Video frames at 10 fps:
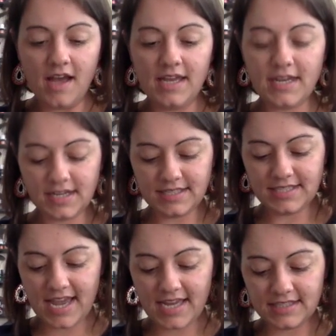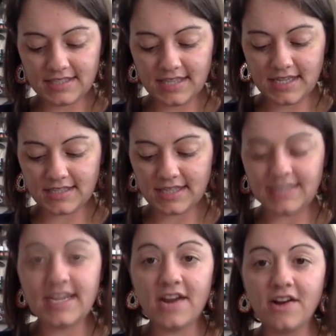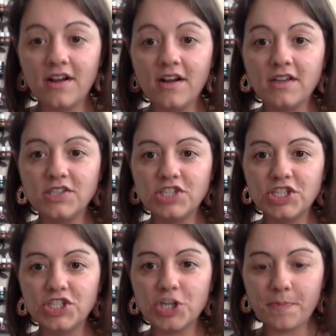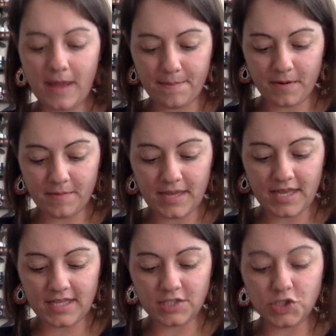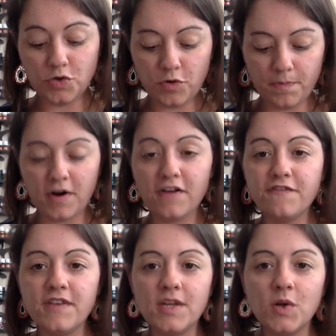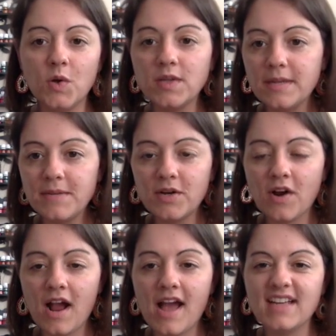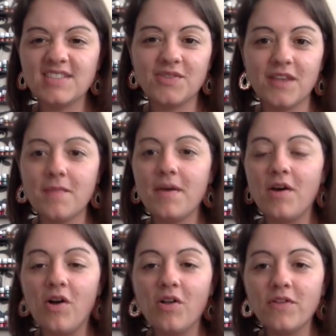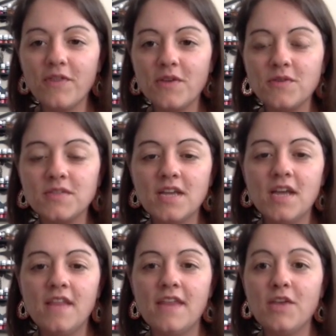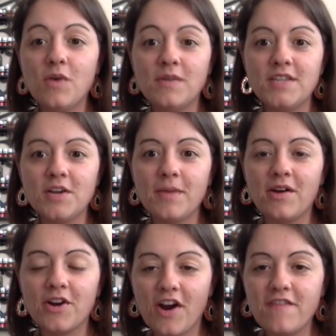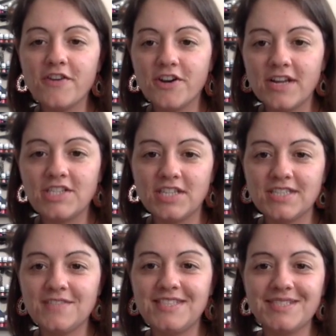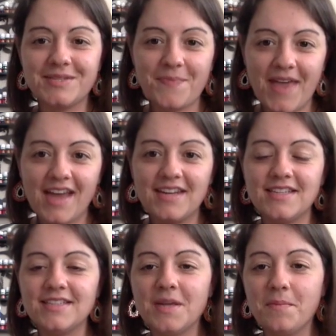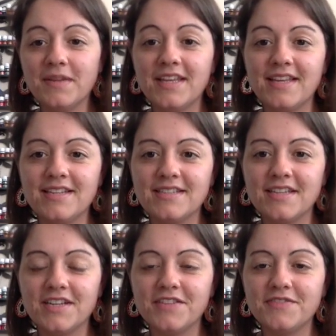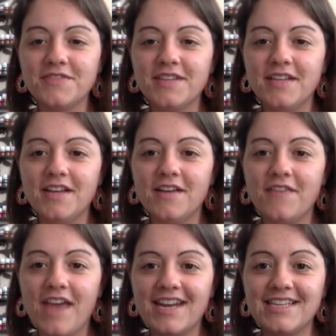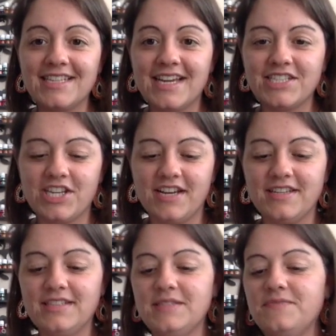It contains things like tarragon, ginger, peppermint, juniper, fennel, lemongrass. So think about all of those that you always hear about are great for your digestive system. That is a blend of that in Digize.